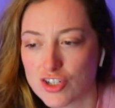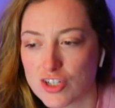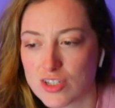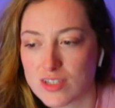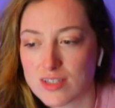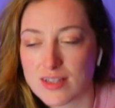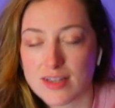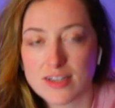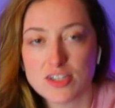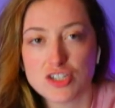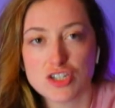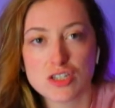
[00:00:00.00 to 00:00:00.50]

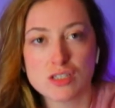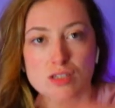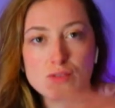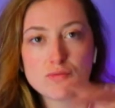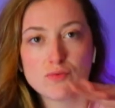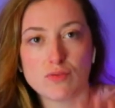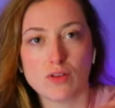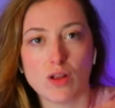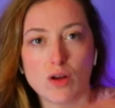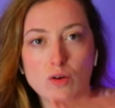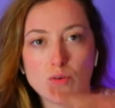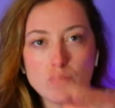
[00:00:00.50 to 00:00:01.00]
She's, like,
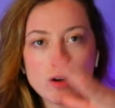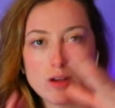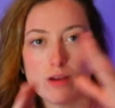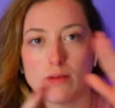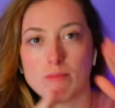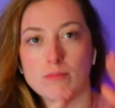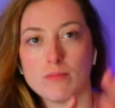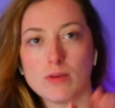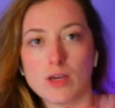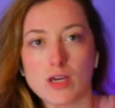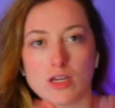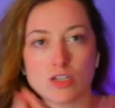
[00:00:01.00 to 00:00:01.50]
just
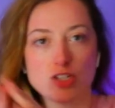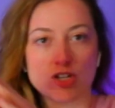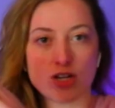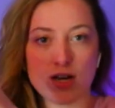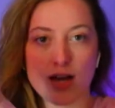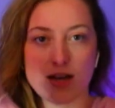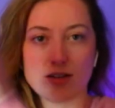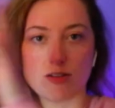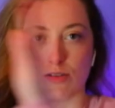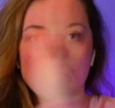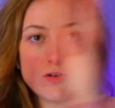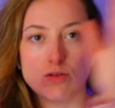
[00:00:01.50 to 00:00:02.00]
floating
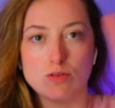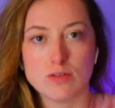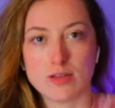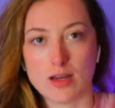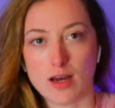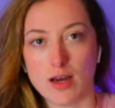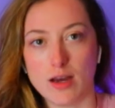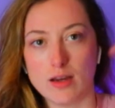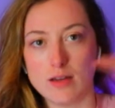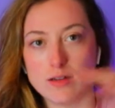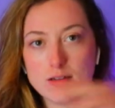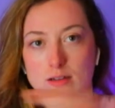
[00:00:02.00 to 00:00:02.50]
because she has no
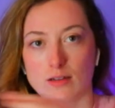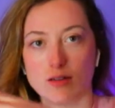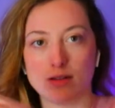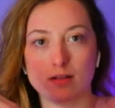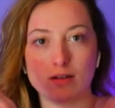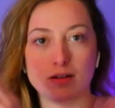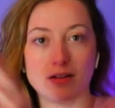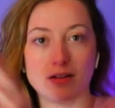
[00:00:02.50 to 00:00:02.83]
side.